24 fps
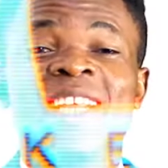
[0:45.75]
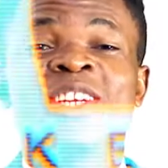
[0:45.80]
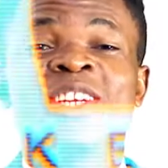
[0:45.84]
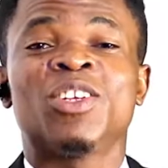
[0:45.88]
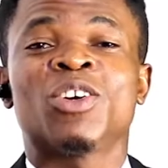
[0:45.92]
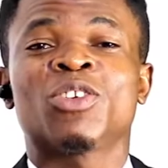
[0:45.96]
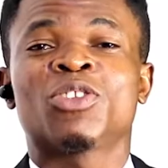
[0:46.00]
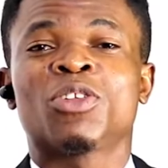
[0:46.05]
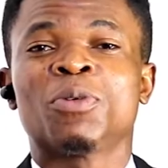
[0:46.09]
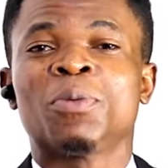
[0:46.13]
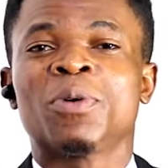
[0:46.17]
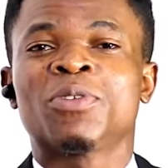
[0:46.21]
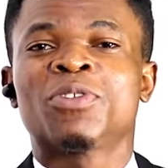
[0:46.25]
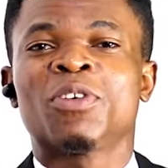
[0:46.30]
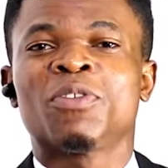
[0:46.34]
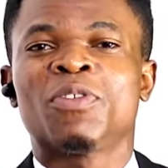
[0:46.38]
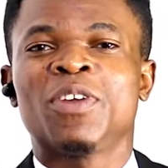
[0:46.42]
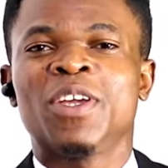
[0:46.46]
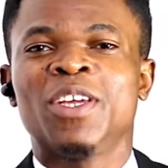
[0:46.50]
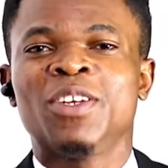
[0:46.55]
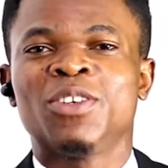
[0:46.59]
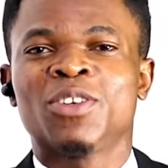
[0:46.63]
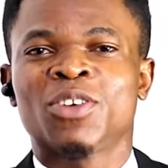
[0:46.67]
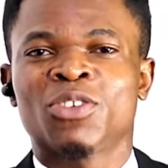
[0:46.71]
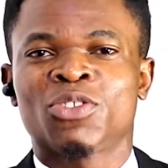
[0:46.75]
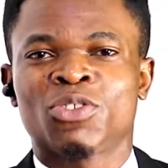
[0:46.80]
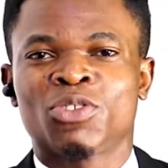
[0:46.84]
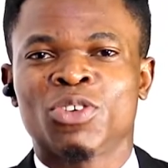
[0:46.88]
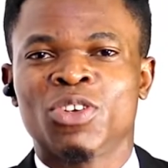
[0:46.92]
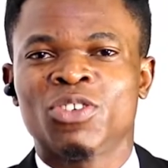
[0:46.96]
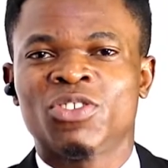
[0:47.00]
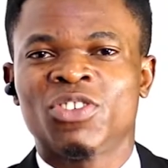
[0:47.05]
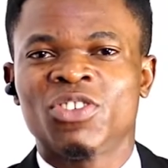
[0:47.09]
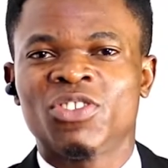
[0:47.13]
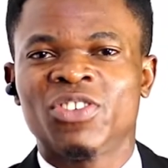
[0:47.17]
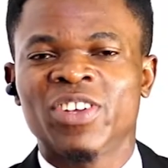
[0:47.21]
in the automotive
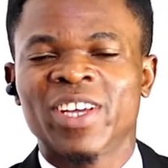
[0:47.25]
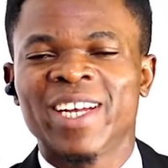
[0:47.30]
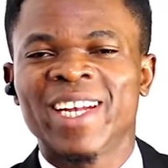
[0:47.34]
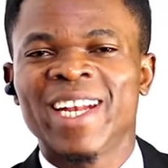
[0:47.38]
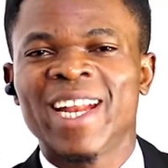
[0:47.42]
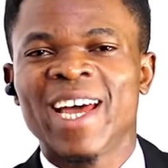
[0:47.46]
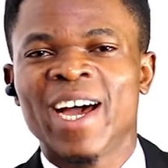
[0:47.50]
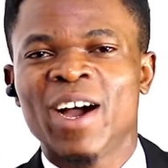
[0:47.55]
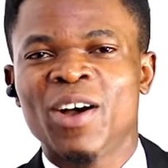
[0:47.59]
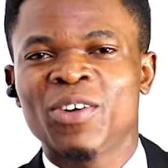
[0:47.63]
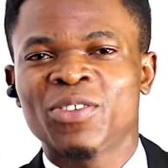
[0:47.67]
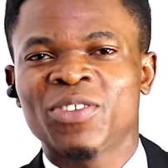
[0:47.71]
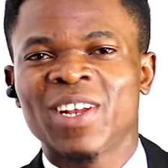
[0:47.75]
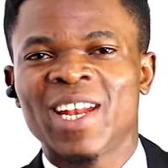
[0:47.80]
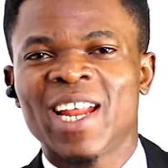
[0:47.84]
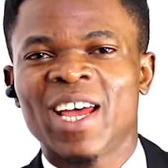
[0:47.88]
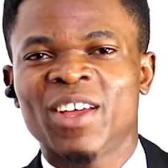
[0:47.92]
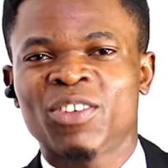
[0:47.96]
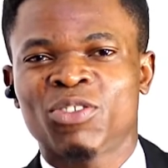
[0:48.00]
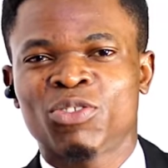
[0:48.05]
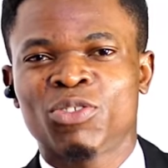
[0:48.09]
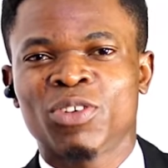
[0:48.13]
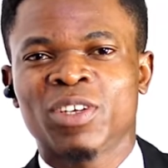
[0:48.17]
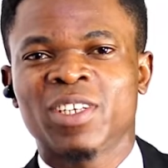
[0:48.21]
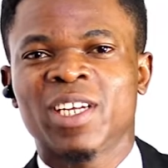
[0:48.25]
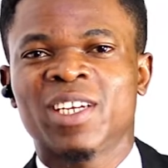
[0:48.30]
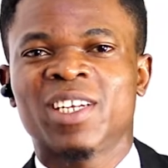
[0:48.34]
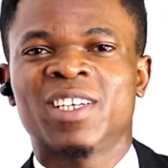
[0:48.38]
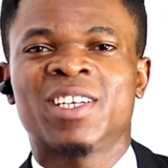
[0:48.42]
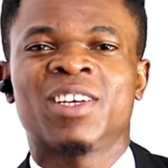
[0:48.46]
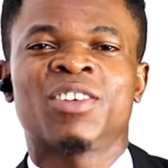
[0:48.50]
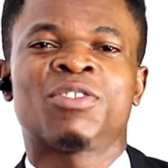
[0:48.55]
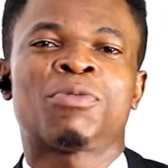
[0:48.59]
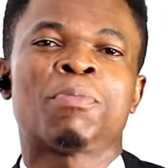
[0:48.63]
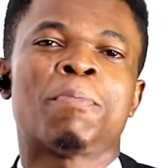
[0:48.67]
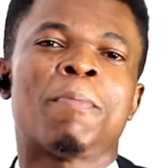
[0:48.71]
industry, Jiji announced last week that it
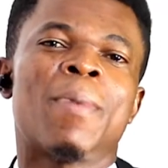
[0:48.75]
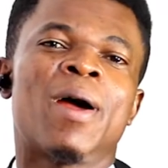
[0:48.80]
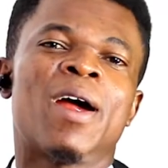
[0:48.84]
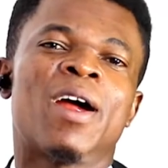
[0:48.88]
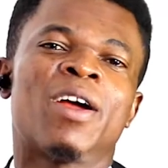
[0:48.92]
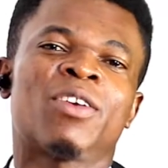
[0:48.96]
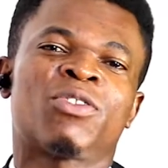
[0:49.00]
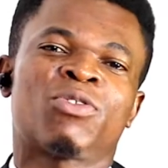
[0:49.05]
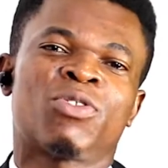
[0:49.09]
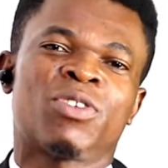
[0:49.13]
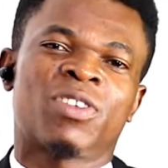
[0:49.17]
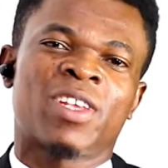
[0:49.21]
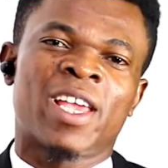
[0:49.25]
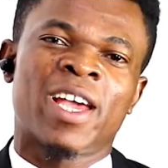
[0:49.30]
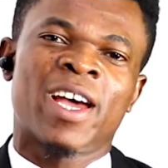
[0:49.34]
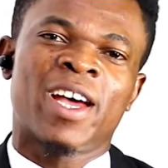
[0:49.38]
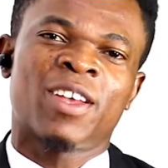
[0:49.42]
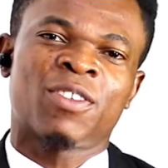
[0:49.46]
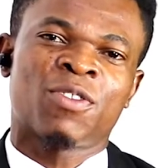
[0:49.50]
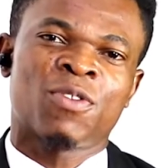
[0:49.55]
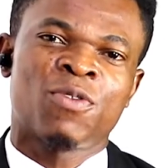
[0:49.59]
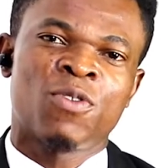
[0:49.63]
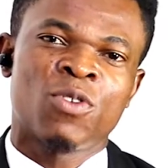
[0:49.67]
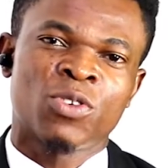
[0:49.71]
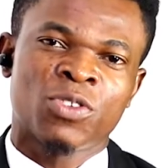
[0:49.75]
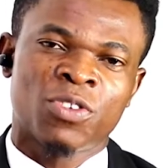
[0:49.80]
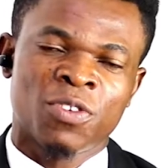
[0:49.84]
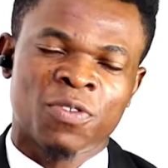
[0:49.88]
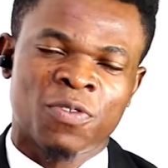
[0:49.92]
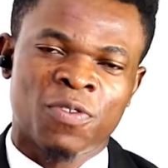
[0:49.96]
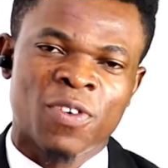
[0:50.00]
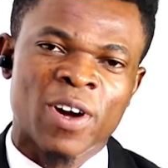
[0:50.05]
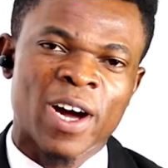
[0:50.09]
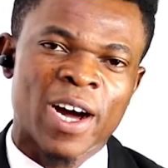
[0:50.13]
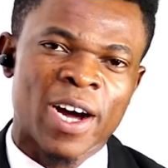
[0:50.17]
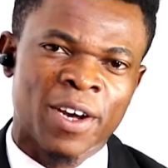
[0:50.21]
has merged with
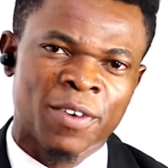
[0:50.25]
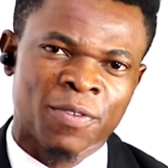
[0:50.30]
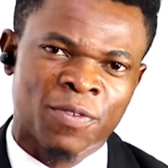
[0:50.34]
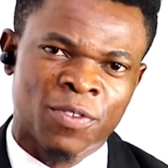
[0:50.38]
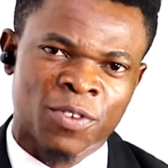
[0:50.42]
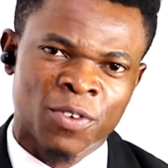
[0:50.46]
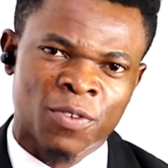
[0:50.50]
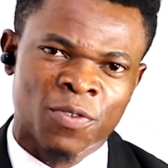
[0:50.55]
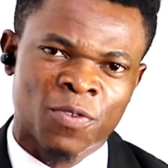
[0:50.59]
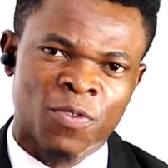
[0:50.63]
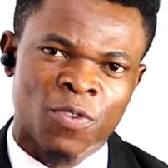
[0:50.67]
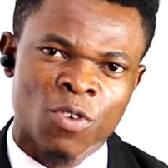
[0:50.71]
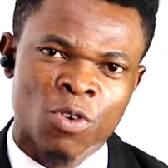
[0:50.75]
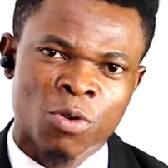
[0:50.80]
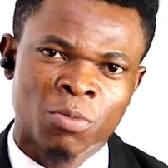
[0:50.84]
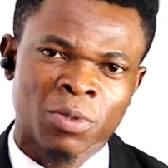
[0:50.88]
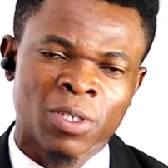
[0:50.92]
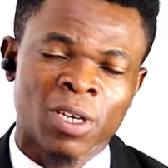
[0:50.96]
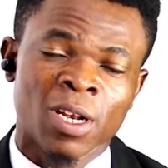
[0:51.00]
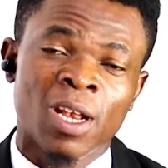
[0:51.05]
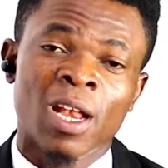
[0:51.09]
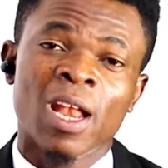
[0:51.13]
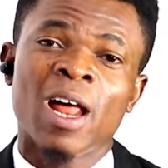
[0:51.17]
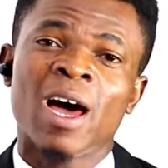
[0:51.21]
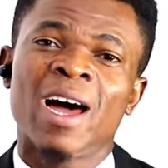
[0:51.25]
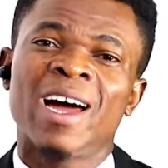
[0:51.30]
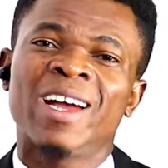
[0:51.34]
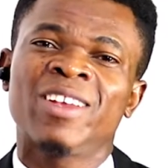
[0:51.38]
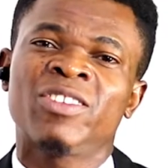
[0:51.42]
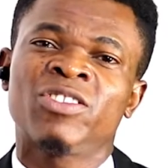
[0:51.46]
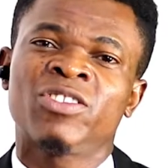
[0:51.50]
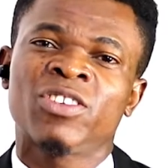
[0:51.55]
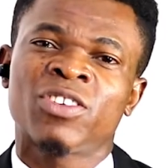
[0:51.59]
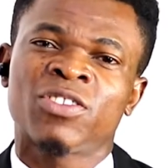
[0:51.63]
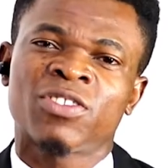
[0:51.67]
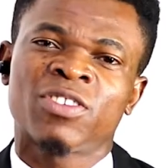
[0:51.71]
Cars45 to form the
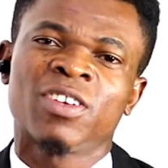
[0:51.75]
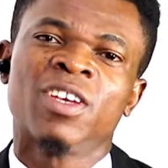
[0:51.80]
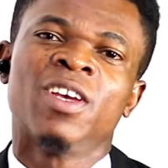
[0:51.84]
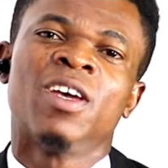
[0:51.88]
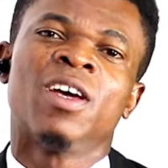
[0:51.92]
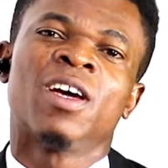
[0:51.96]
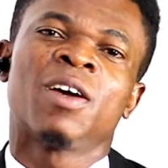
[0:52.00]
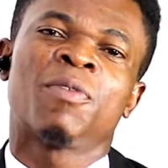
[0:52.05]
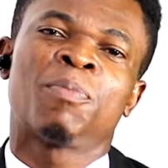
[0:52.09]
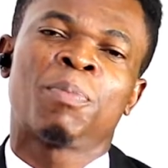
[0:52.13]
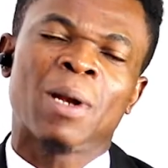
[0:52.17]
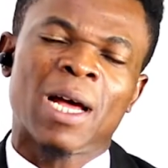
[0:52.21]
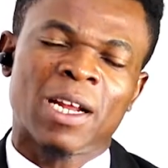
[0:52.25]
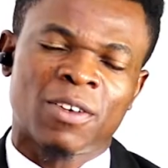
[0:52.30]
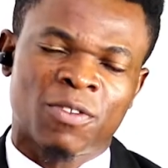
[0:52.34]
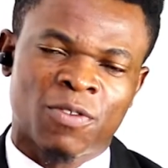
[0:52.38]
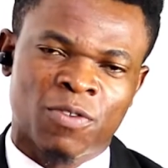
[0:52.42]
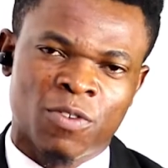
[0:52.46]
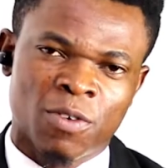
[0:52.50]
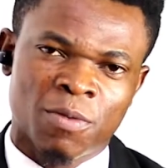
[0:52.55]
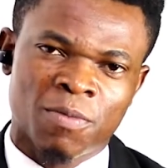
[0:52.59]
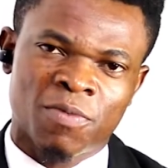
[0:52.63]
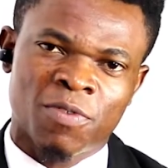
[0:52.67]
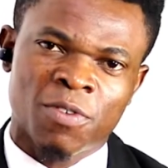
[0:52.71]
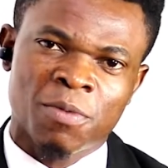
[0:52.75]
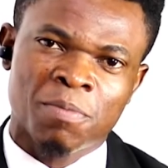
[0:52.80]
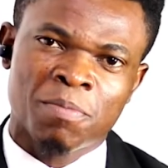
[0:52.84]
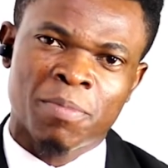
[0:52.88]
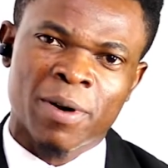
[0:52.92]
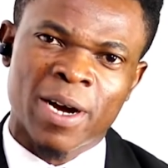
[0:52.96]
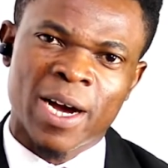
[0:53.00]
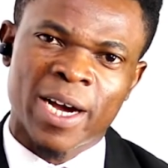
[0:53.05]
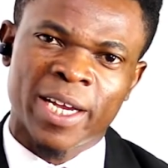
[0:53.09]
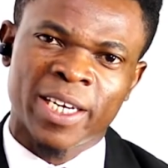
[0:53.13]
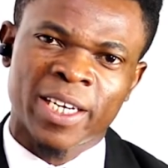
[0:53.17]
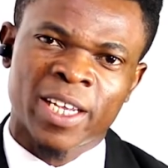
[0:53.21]
largest platform for
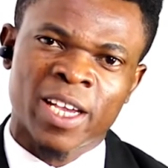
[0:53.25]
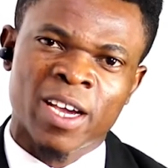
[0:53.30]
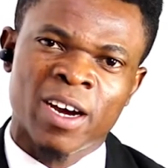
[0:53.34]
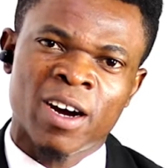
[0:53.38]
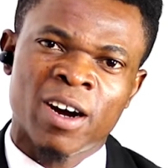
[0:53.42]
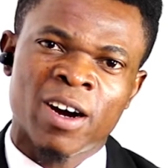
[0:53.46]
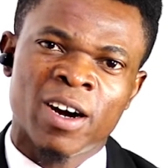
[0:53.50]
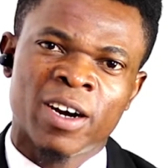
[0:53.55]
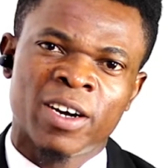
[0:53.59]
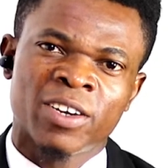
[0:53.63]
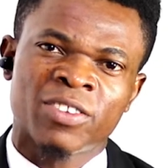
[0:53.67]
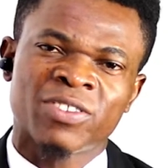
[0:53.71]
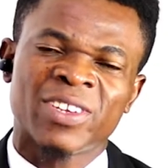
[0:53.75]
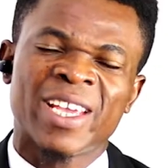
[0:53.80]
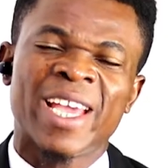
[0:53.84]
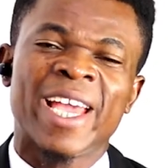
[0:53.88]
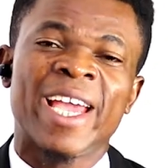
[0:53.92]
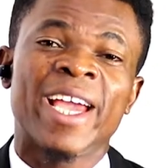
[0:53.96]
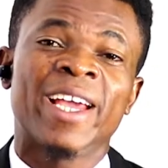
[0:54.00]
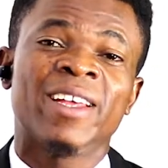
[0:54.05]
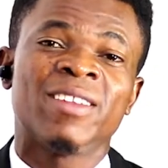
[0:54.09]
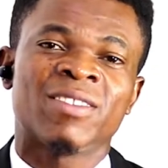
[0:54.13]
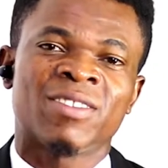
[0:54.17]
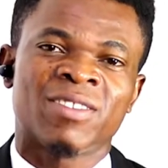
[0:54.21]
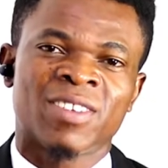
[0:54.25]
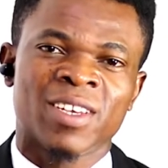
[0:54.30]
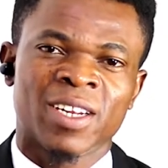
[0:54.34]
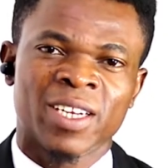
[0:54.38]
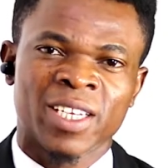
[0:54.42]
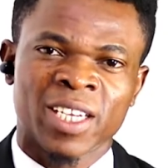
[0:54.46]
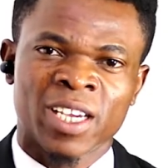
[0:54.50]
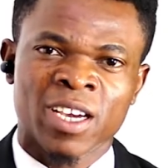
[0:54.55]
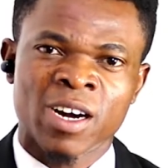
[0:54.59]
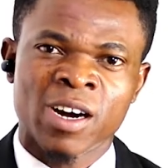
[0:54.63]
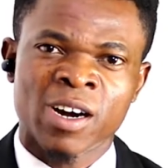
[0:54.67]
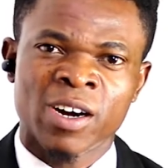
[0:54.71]
buying cars and
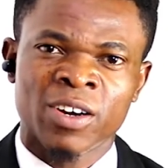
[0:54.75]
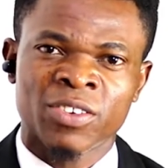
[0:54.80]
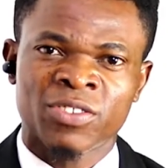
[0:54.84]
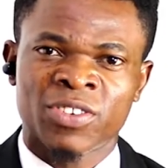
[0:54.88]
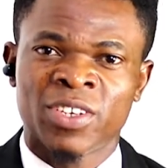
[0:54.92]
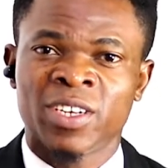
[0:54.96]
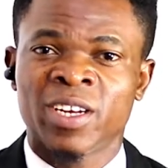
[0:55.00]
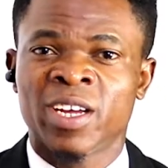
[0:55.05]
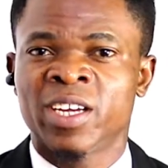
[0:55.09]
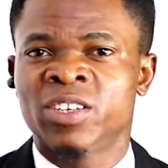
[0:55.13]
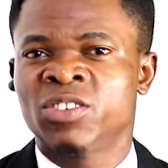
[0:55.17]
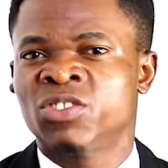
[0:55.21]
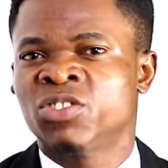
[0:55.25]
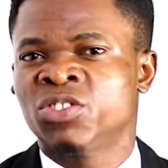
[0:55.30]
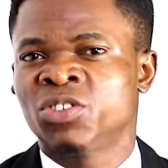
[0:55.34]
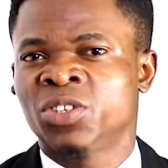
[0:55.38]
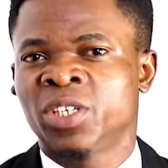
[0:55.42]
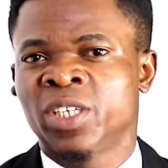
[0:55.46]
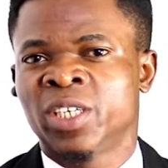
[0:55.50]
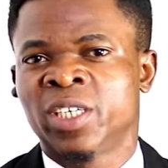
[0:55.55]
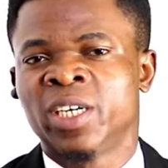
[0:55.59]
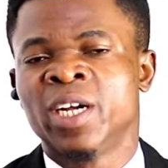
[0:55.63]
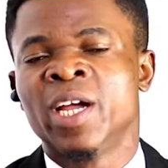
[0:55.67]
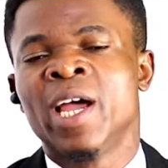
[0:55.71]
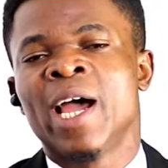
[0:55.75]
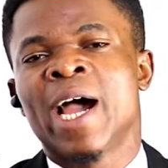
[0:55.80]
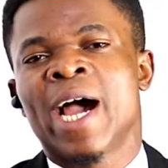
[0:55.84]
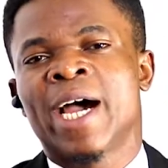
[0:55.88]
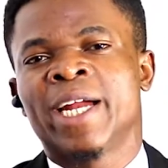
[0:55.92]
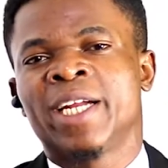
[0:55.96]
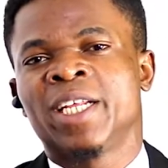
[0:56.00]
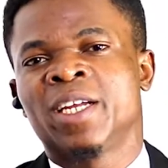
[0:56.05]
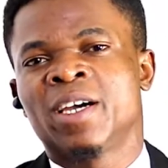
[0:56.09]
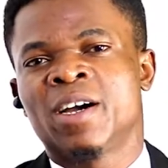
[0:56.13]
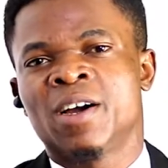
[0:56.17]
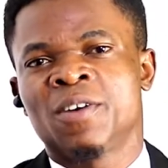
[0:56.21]
selling cars in Nigeria
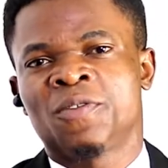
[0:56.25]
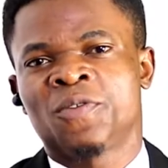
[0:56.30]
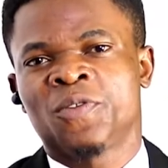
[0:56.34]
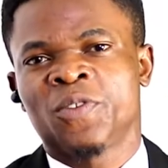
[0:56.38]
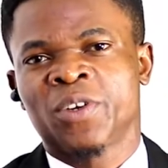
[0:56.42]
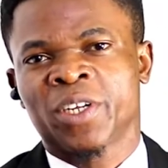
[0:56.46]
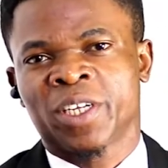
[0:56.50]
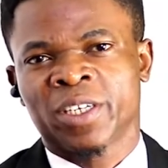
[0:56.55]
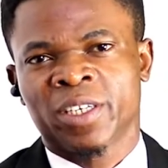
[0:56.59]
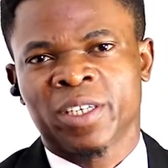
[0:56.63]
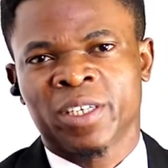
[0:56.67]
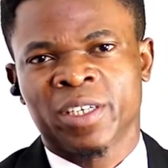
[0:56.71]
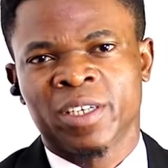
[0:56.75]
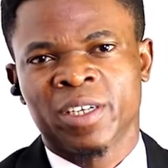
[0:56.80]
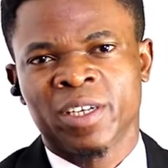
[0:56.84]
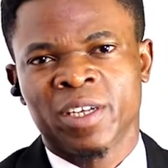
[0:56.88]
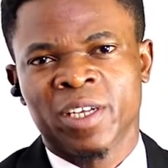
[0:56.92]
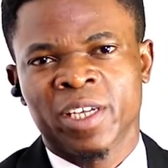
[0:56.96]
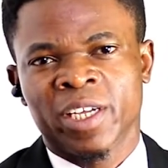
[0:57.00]
and in Africa.